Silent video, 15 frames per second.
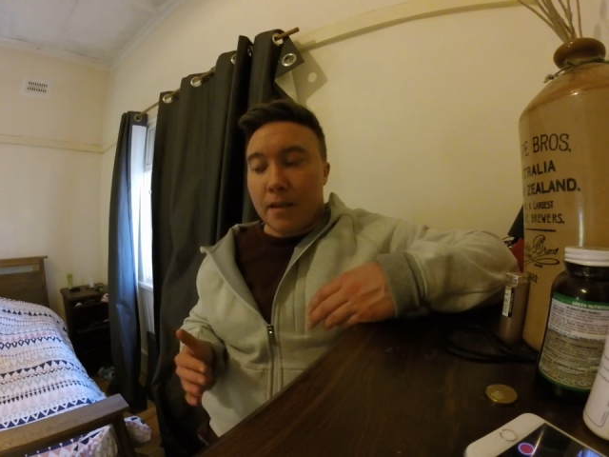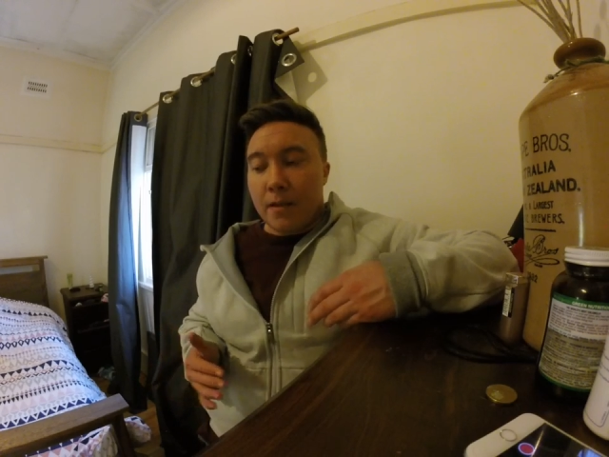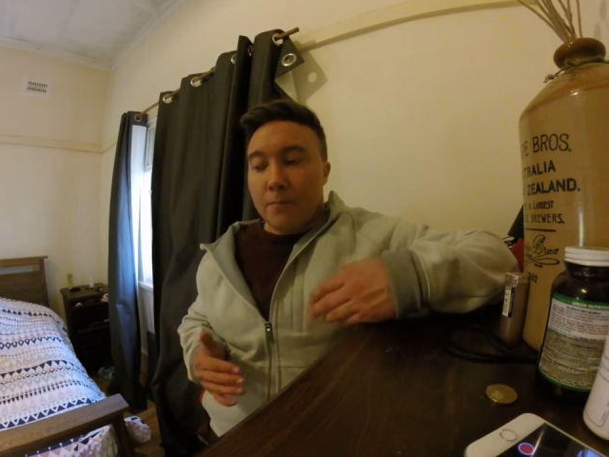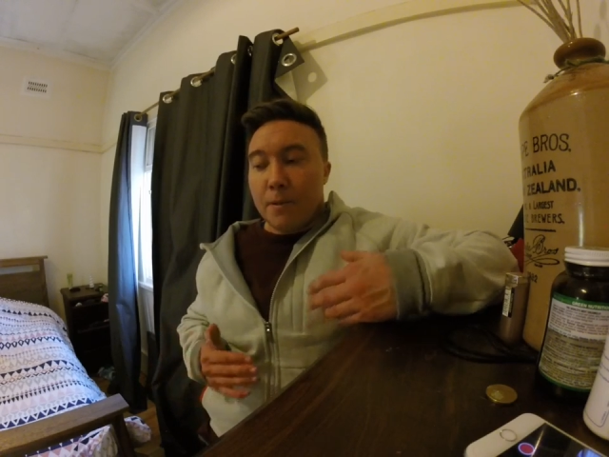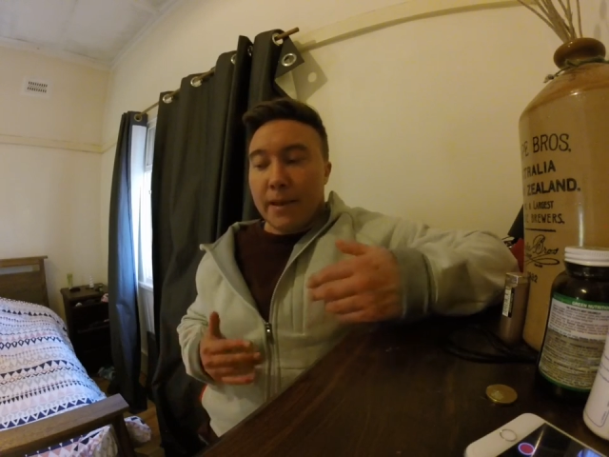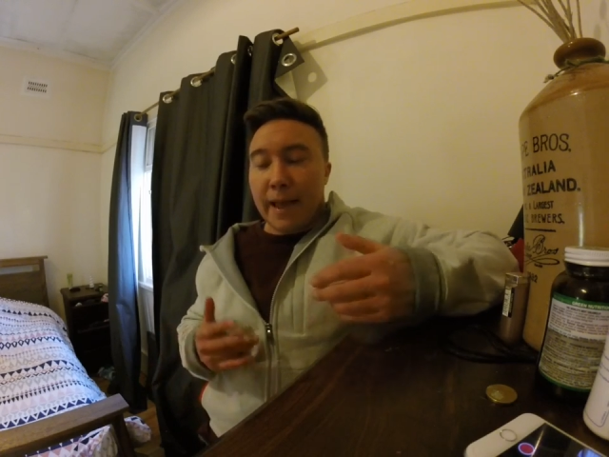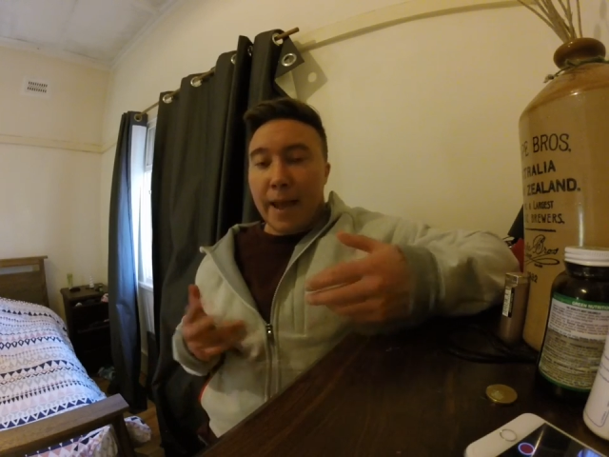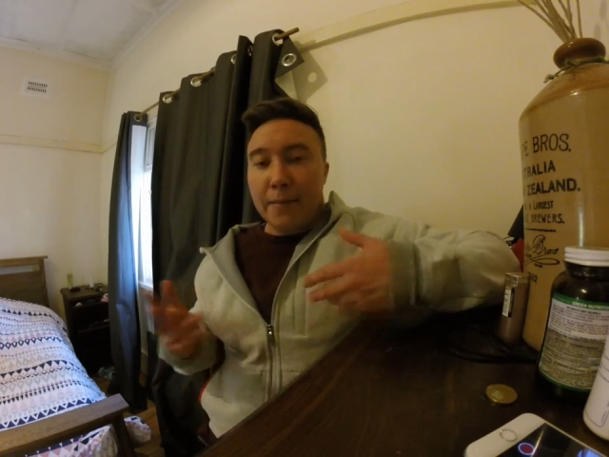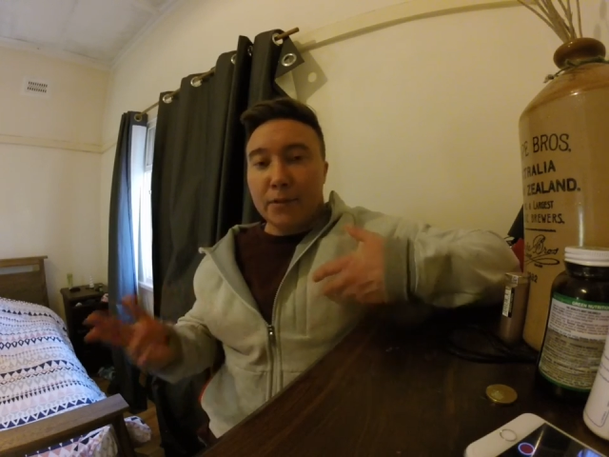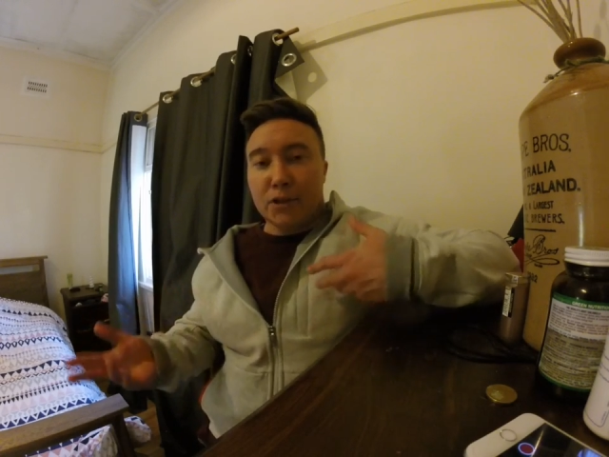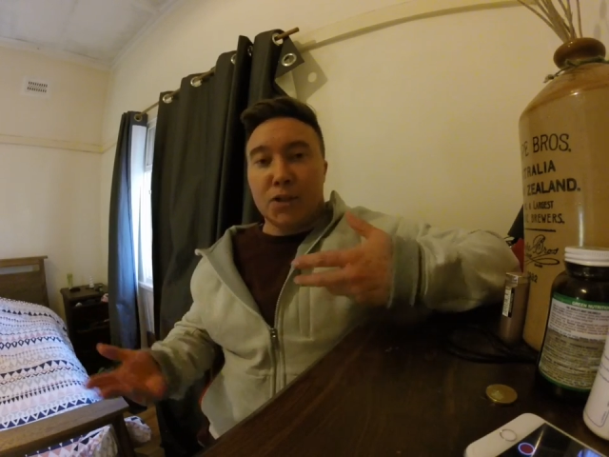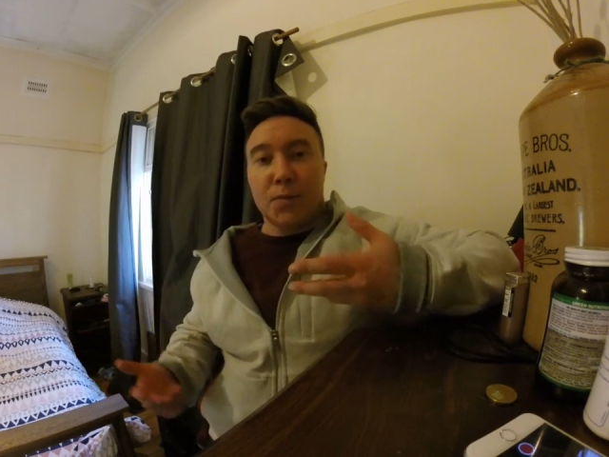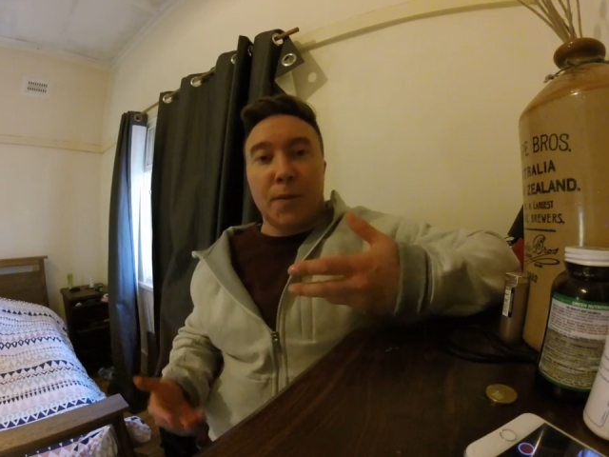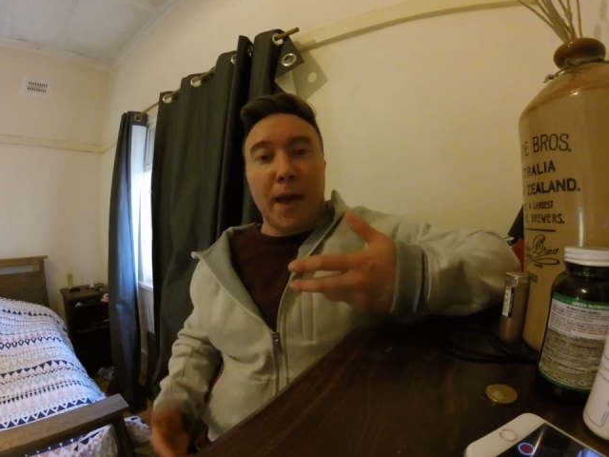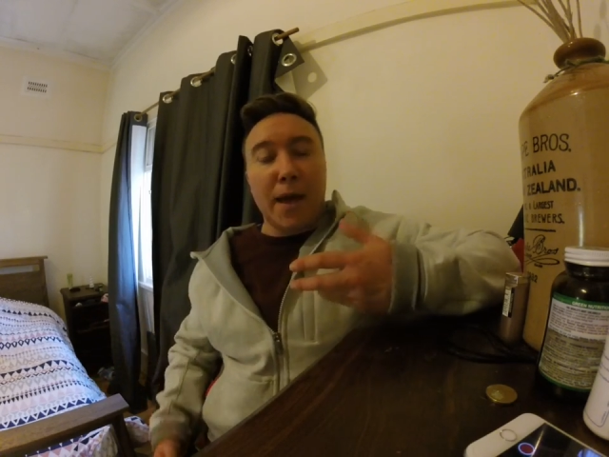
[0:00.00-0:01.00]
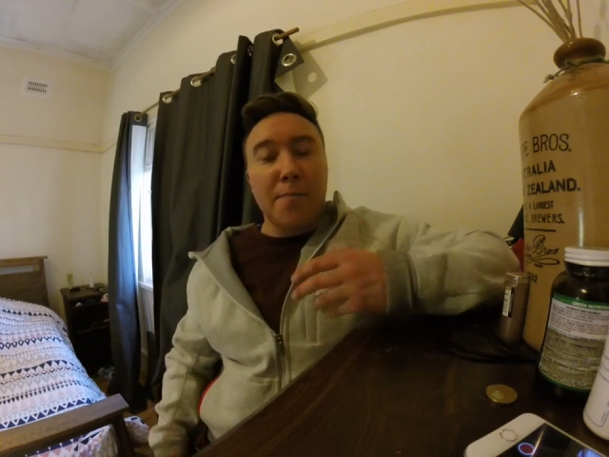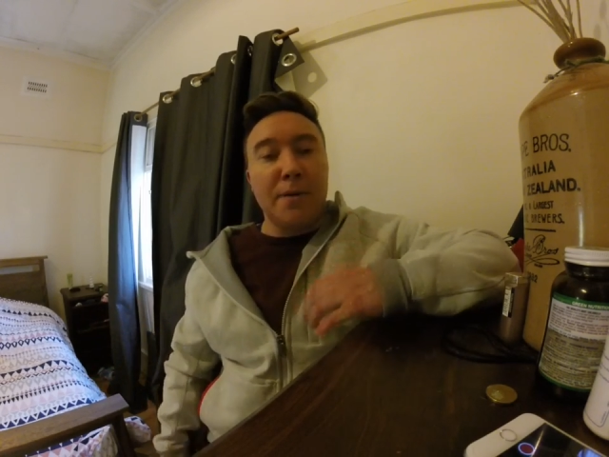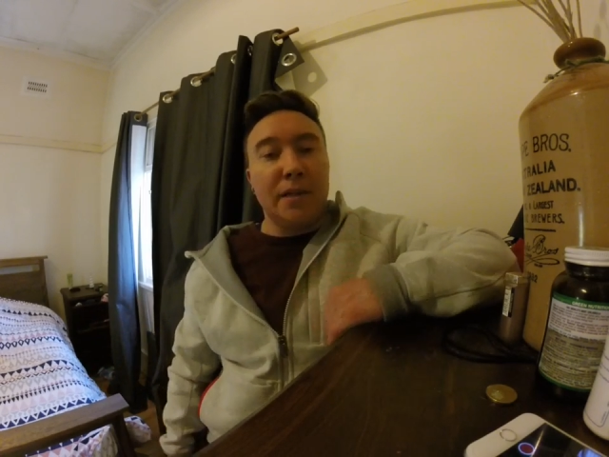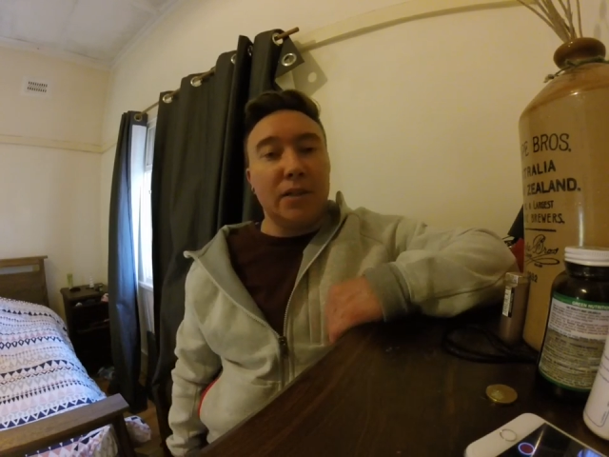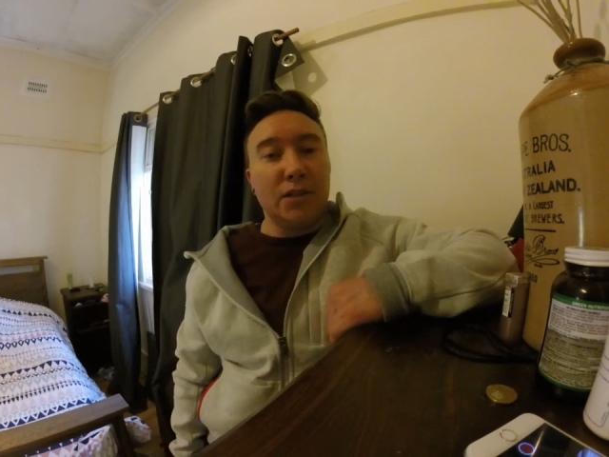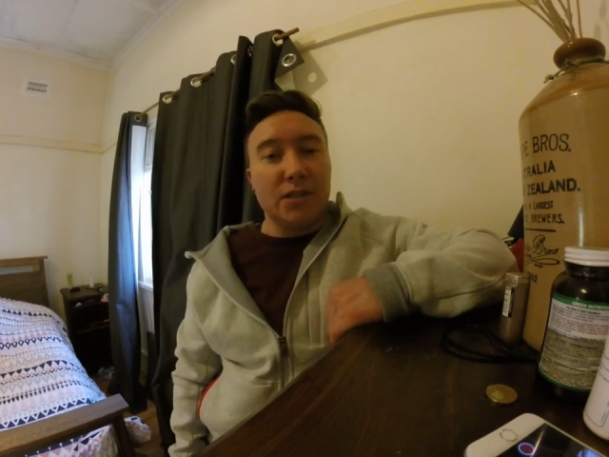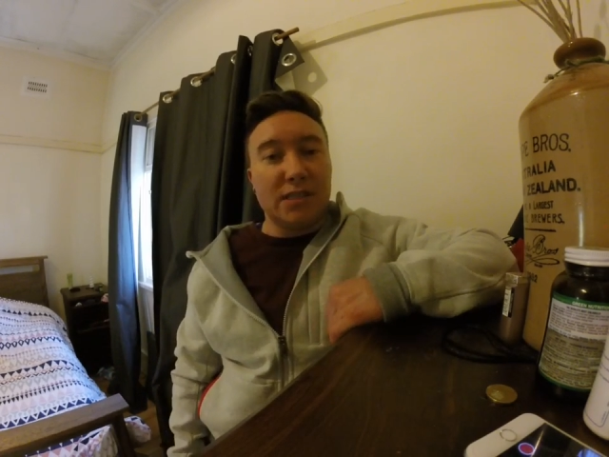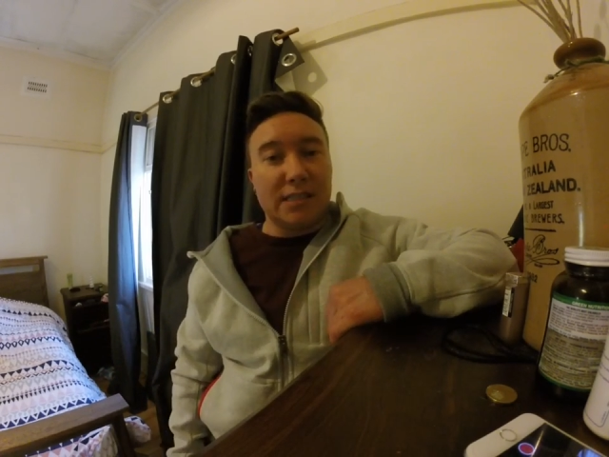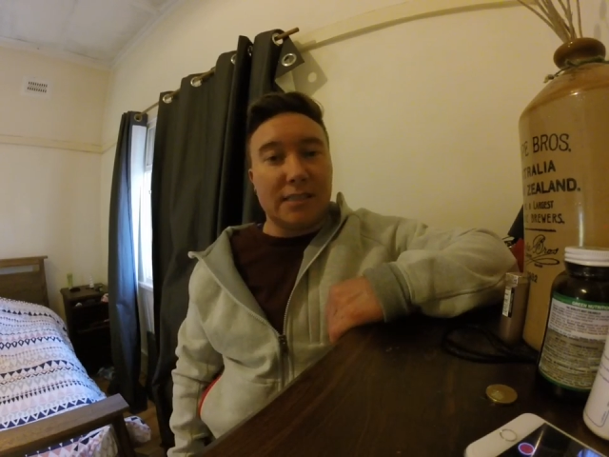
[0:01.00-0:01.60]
being able to pay bills